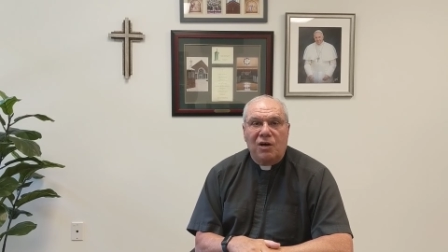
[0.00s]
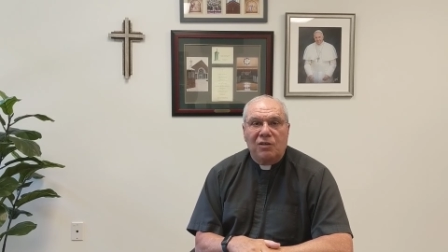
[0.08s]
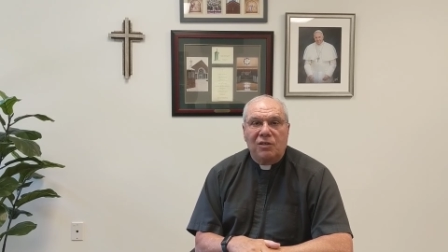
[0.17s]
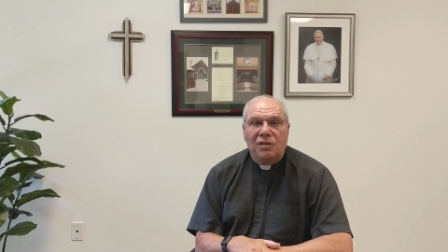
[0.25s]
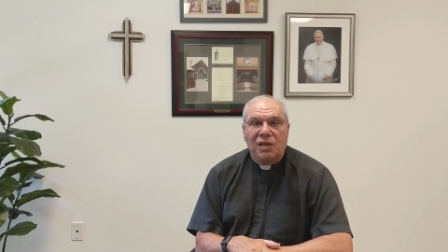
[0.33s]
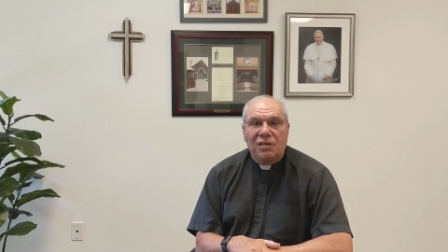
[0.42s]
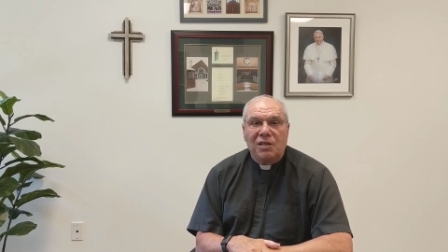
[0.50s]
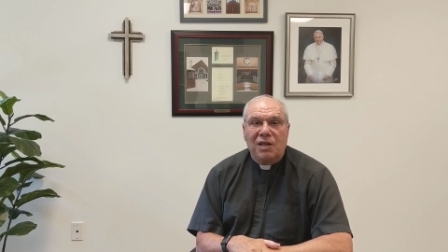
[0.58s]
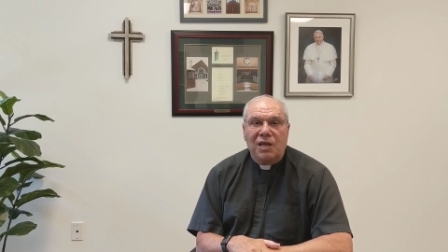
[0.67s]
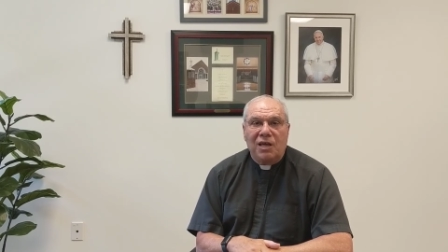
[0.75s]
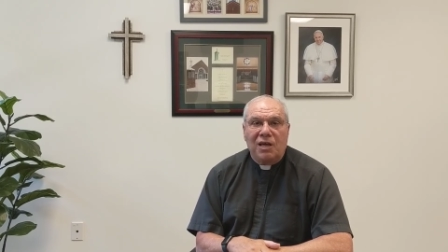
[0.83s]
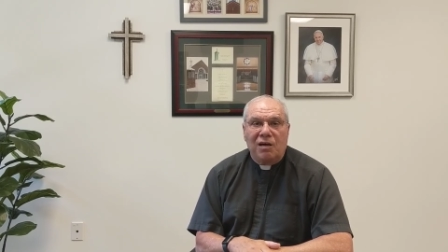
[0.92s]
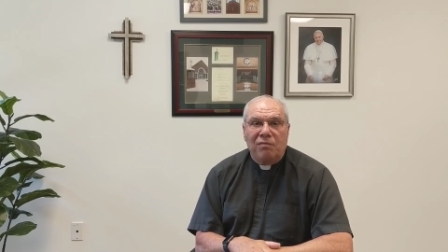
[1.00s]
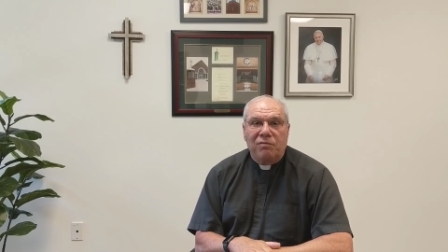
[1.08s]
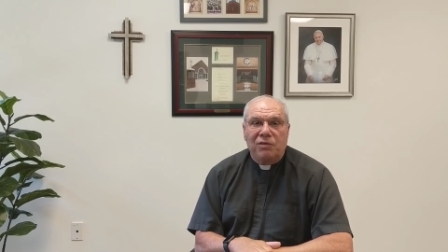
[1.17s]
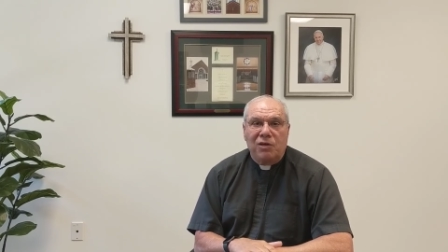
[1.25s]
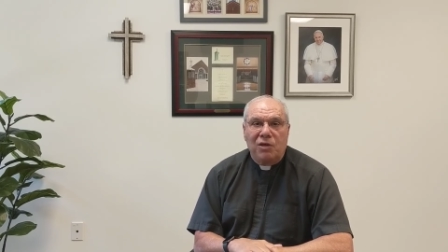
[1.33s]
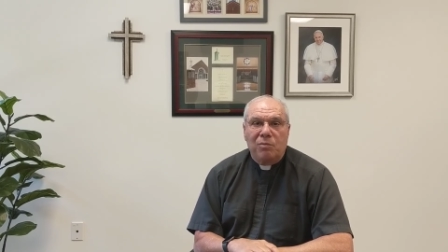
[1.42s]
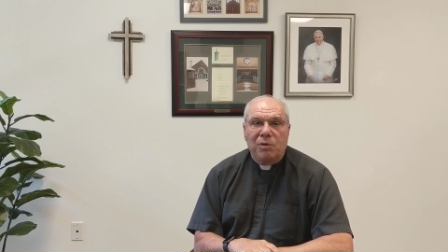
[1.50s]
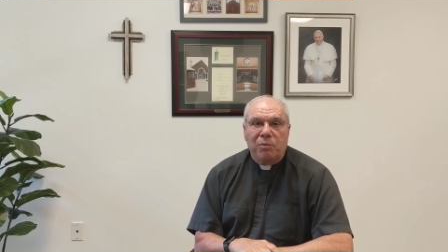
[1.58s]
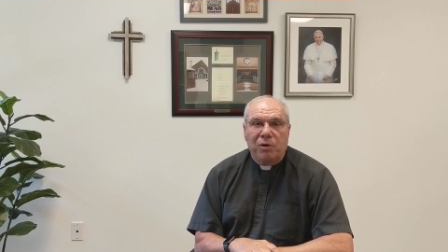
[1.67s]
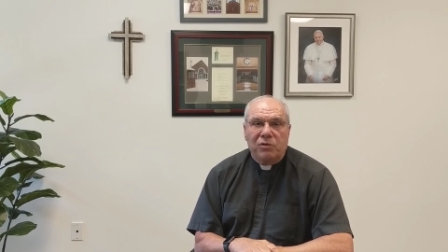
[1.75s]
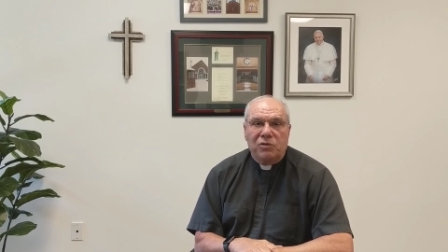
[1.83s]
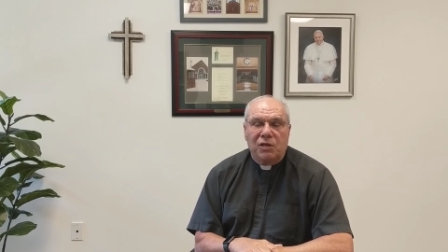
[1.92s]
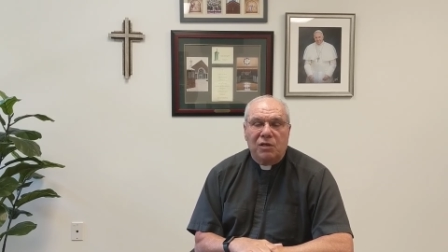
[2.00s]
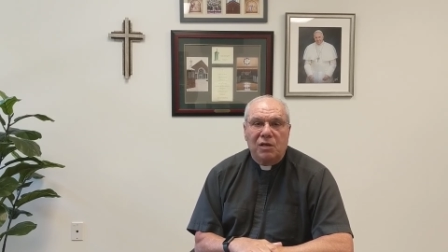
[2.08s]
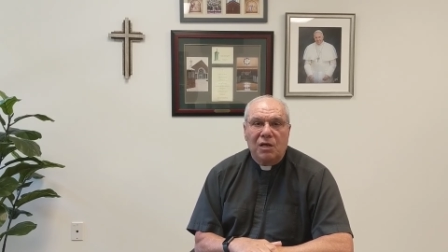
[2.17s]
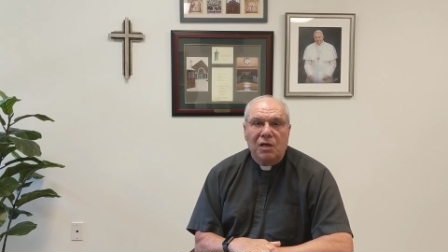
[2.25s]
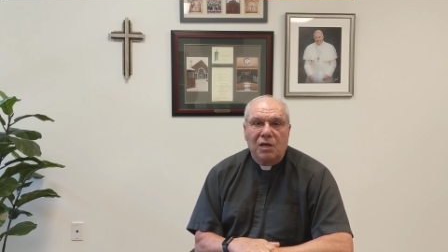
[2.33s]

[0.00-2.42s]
on the dignity of the human person